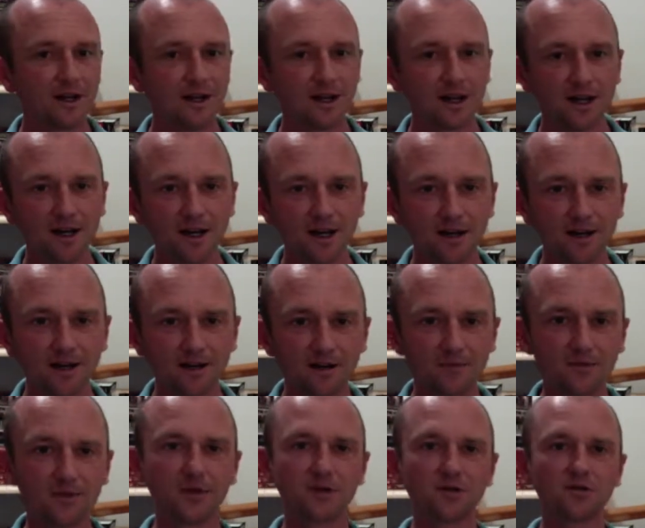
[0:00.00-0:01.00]

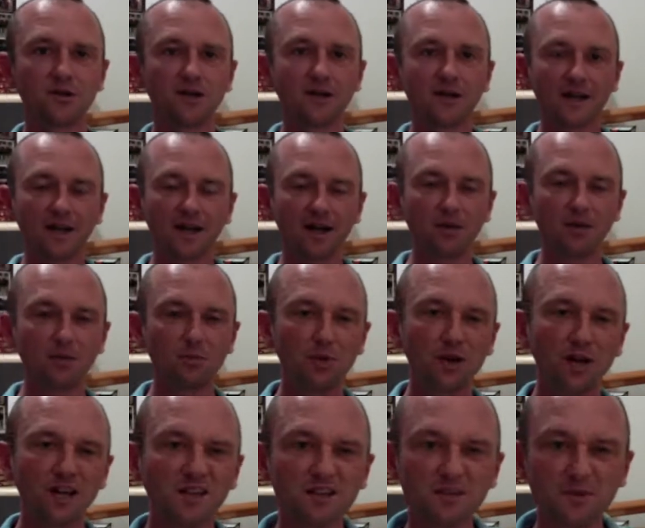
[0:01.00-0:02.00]
I'm going to try and get out on the
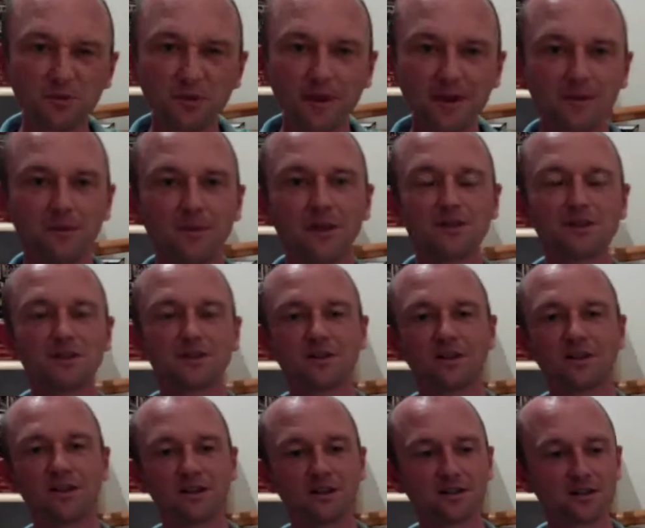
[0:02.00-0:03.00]
bike, so we'll make the most of
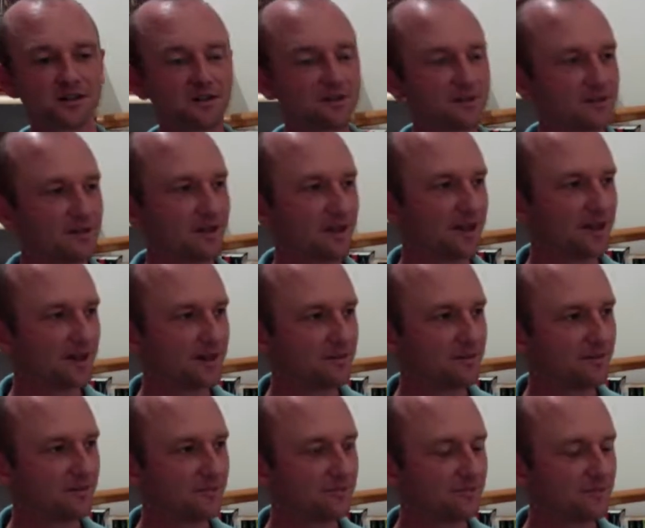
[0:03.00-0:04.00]
the last
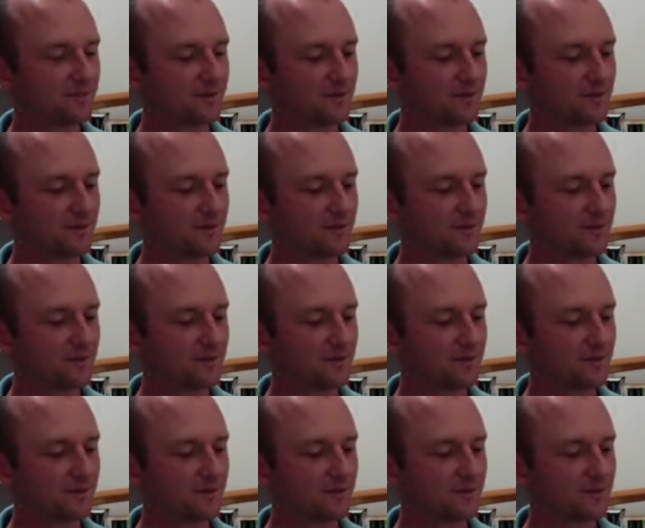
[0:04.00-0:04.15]
of